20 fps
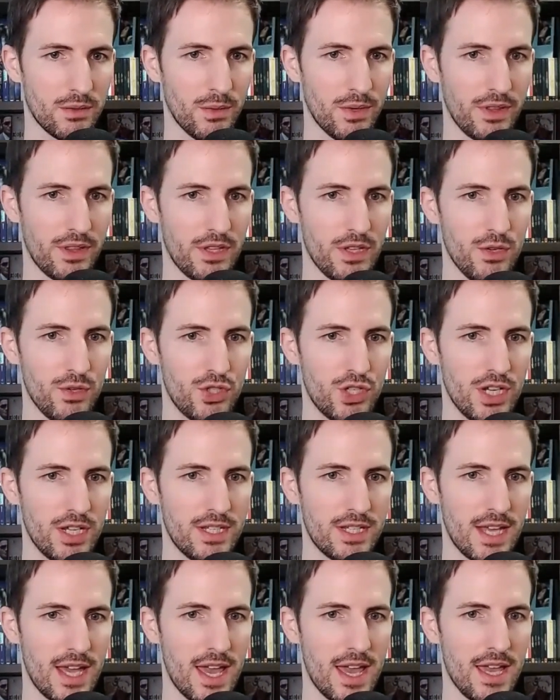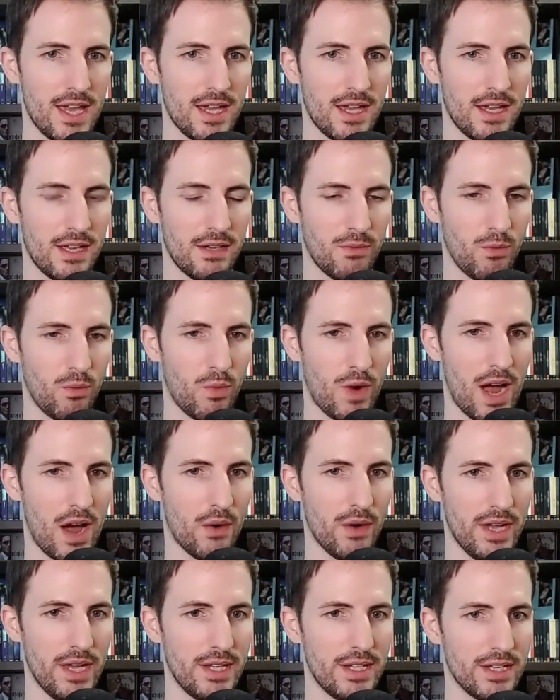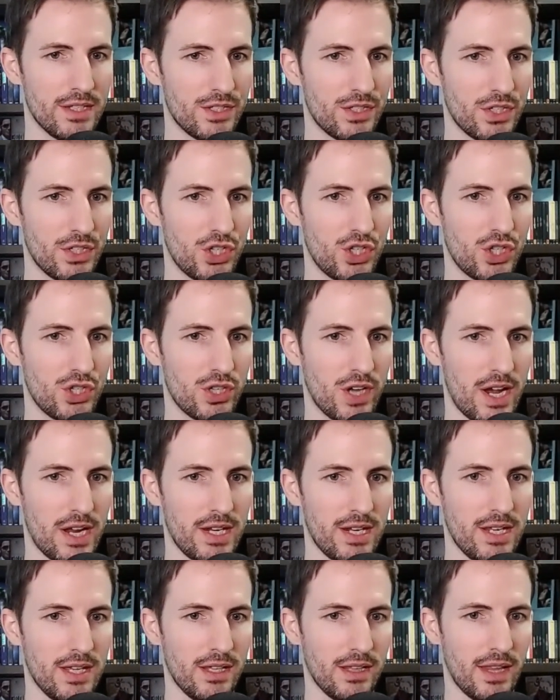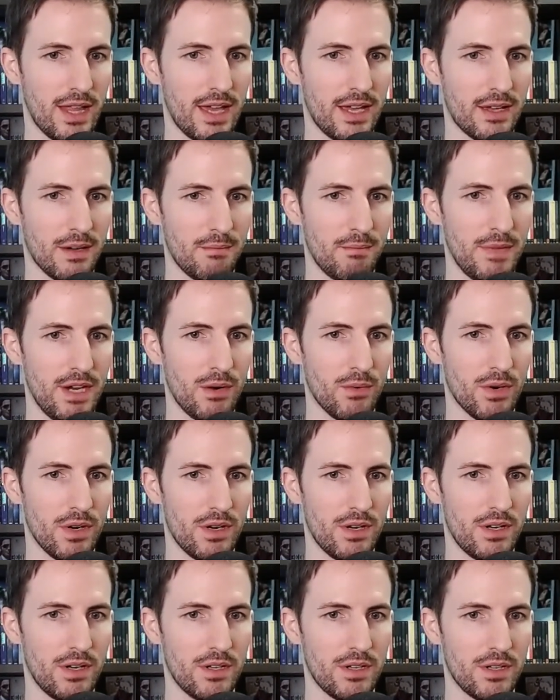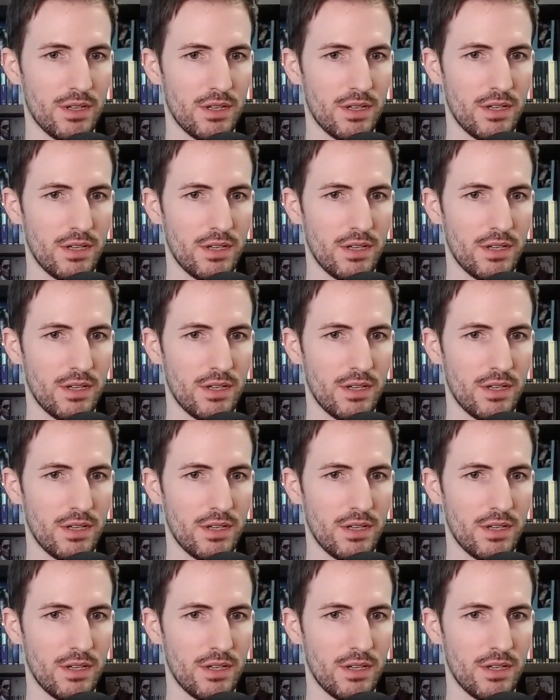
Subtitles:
with UGT, and wow, it is shiny like a mirror.